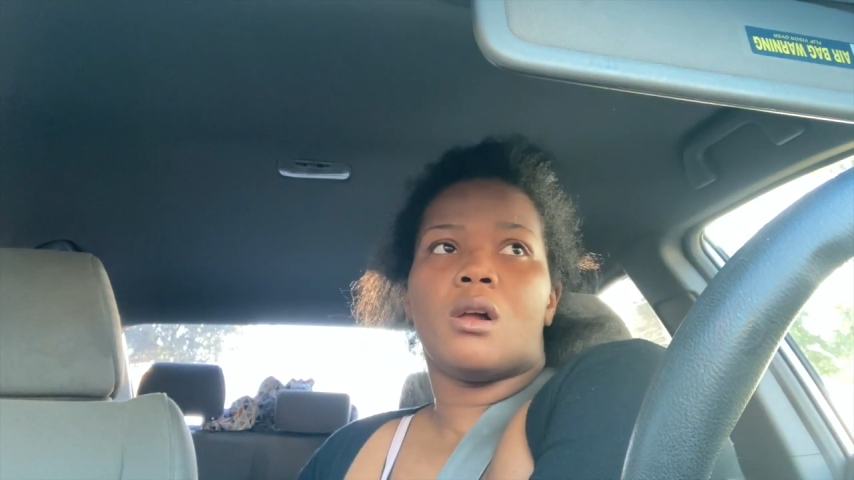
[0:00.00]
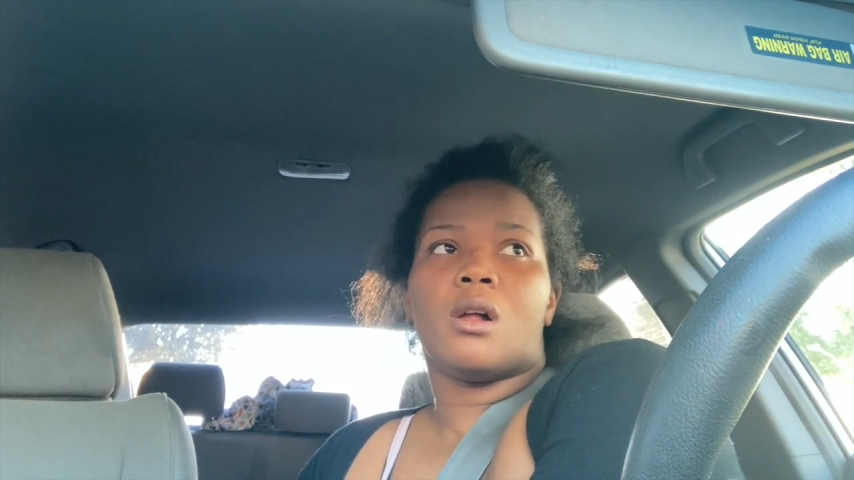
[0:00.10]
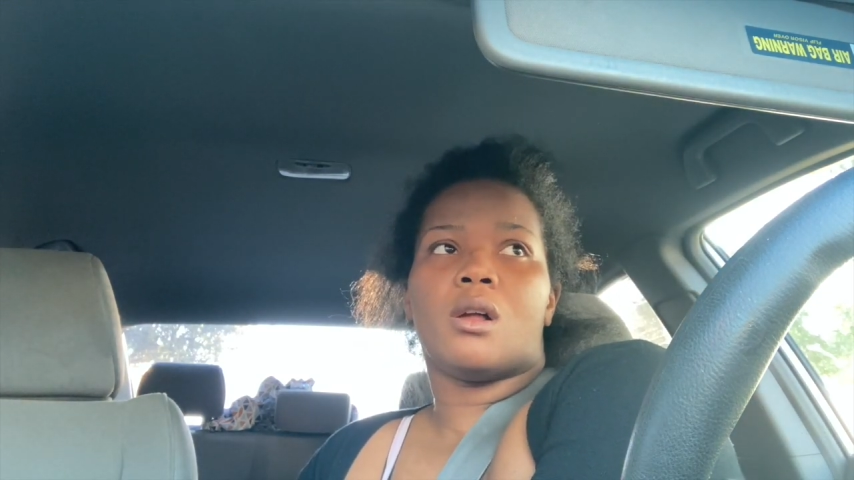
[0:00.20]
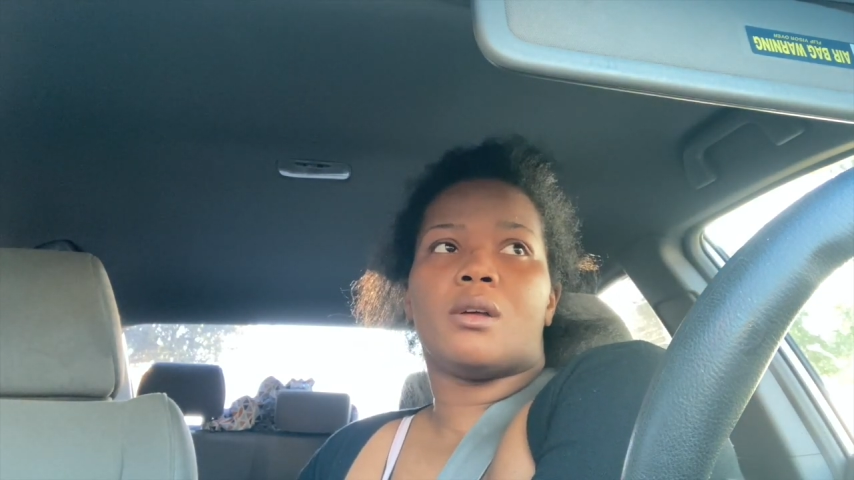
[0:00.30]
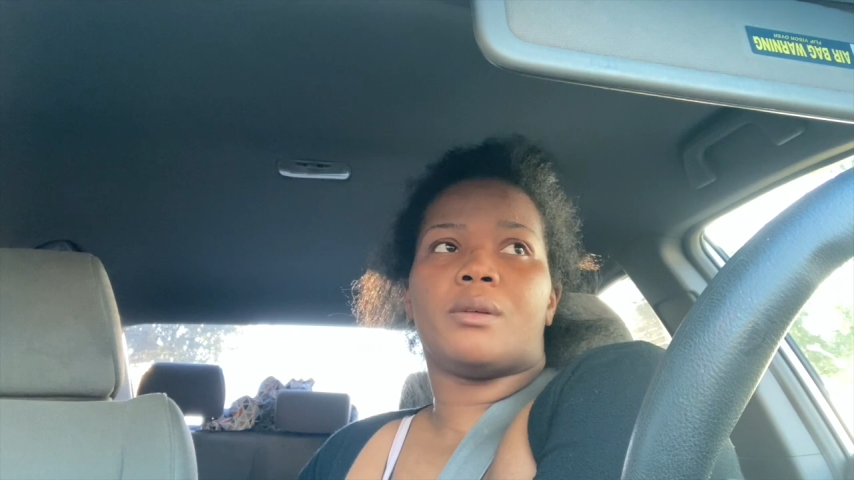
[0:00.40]

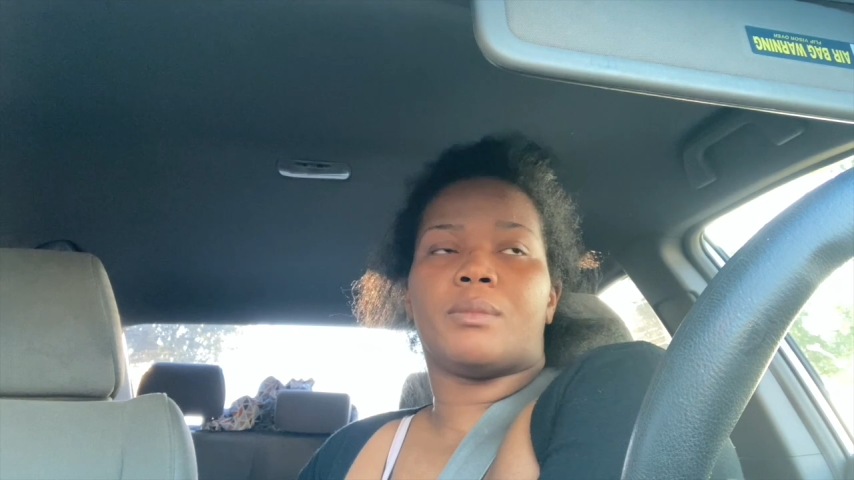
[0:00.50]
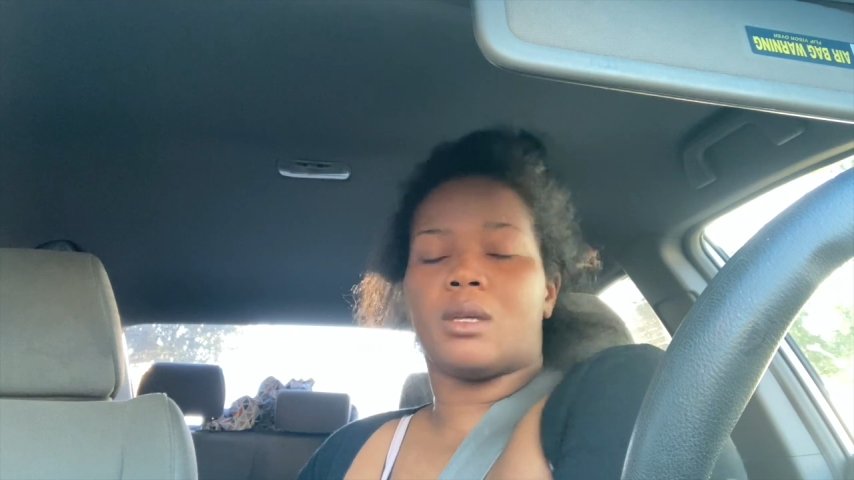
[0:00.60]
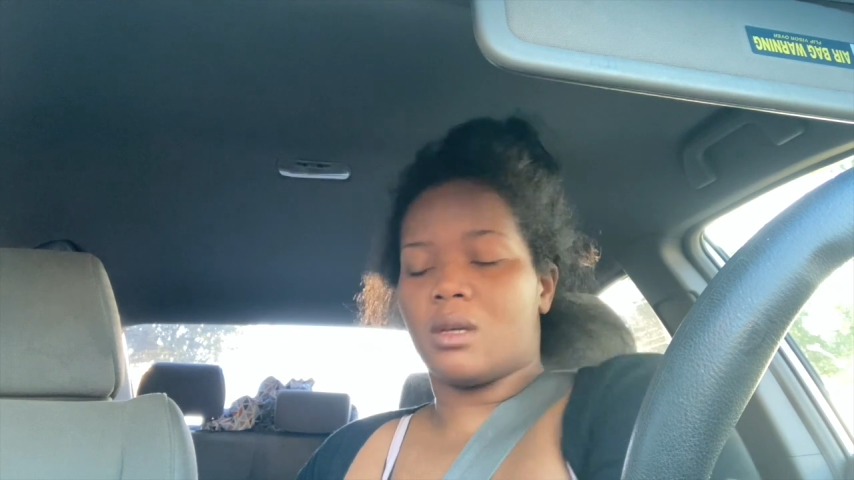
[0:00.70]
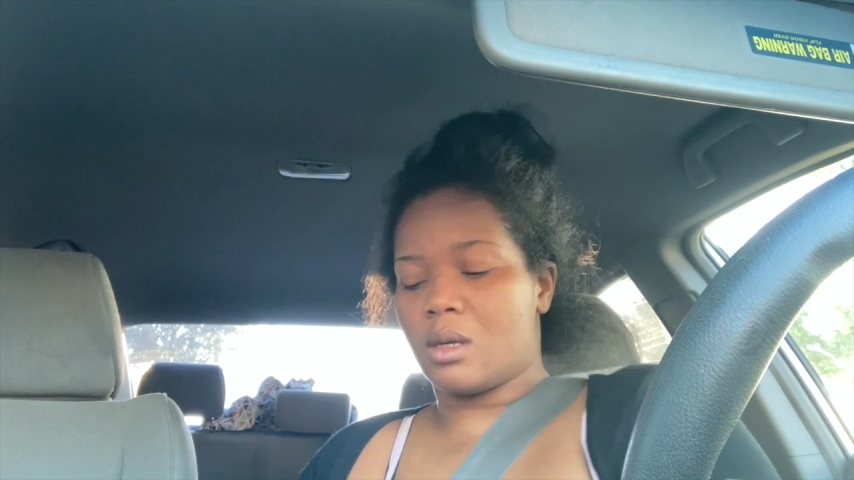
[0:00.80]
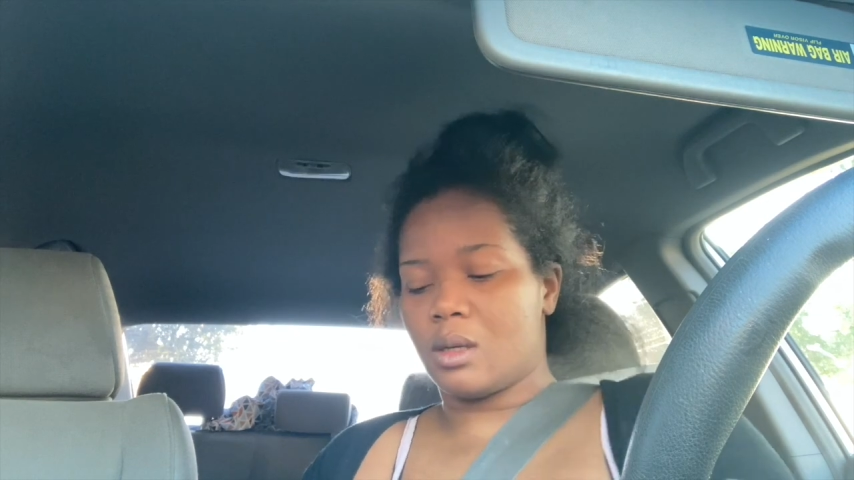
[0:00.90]
Um,
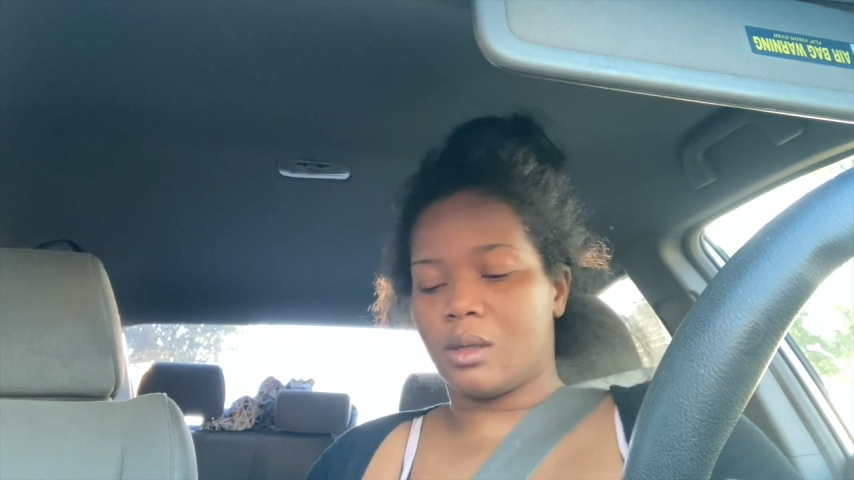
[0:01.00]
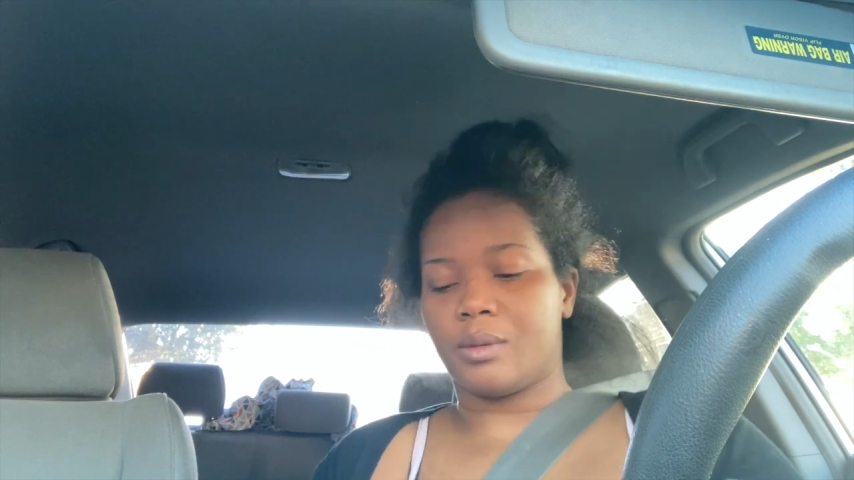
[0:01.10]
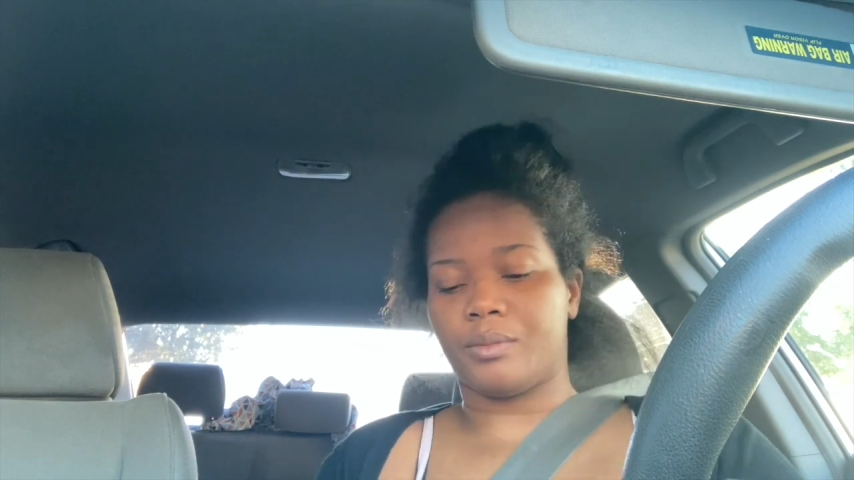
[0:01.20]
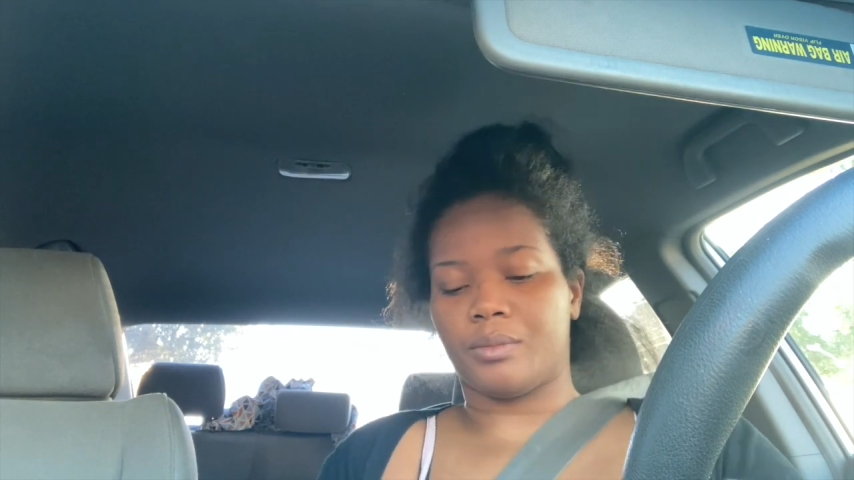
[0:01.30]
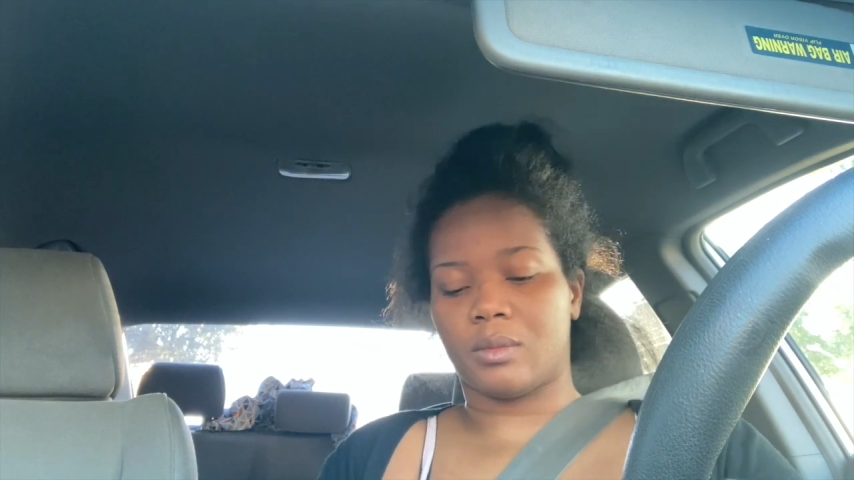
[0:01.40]

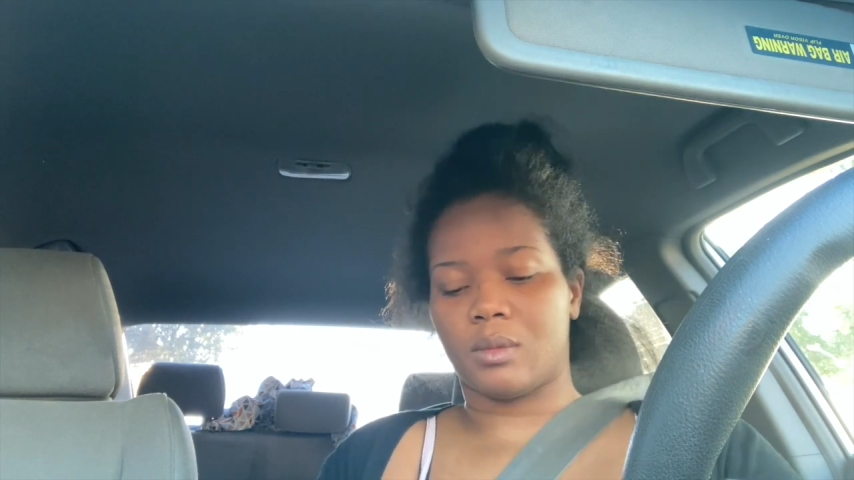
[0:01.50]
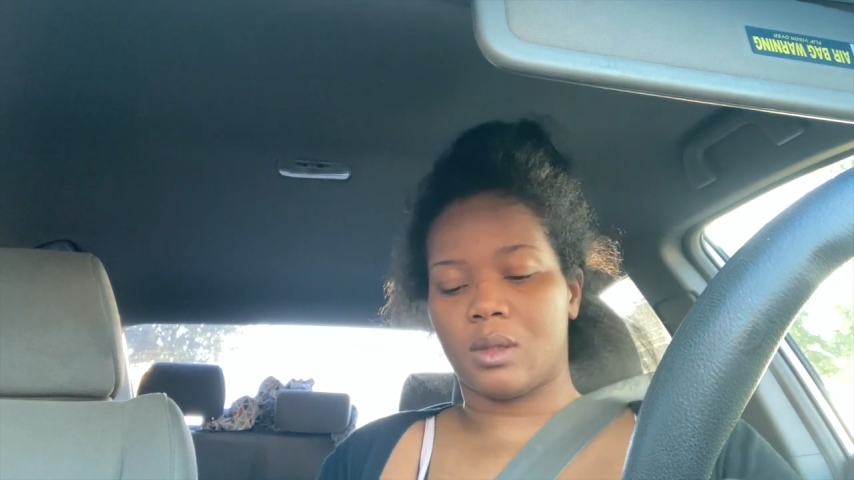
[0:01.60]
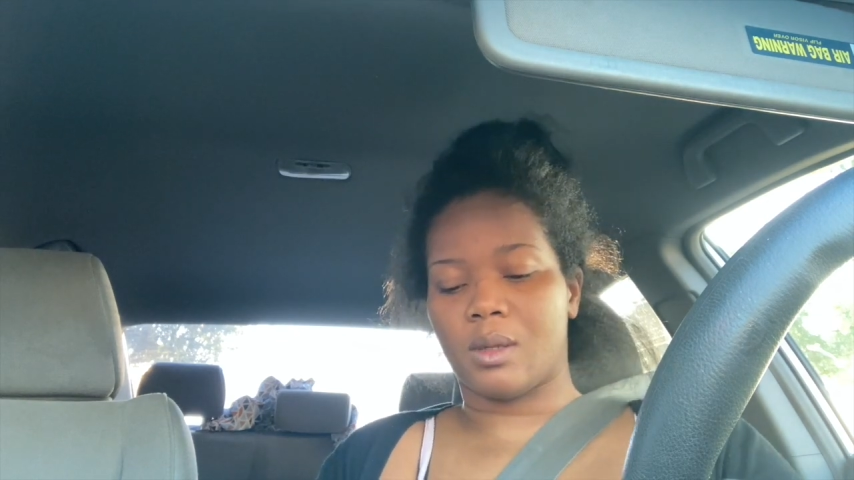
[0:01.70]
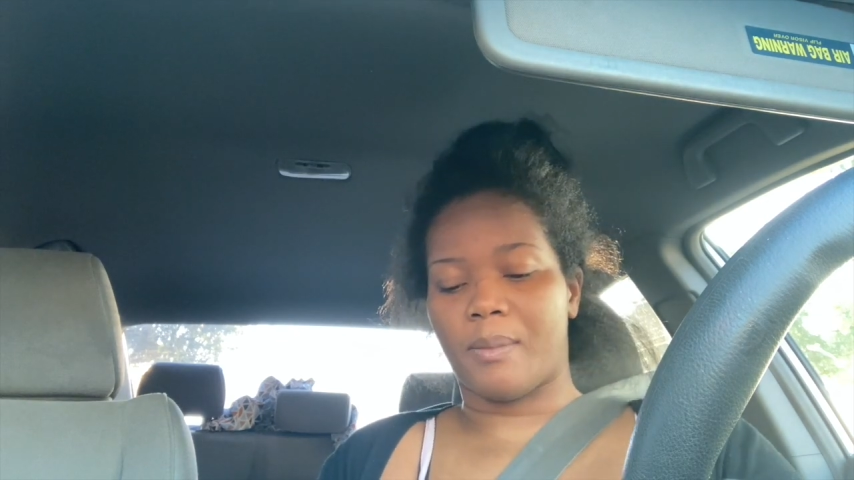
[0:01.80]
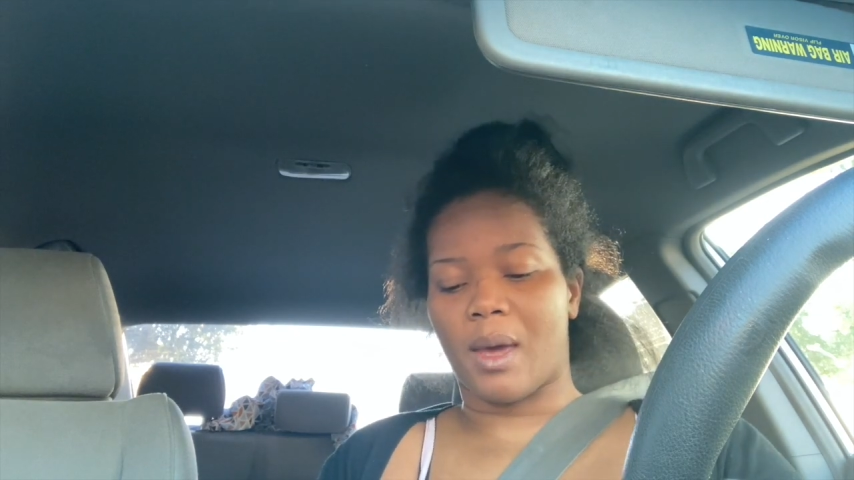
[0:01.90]
to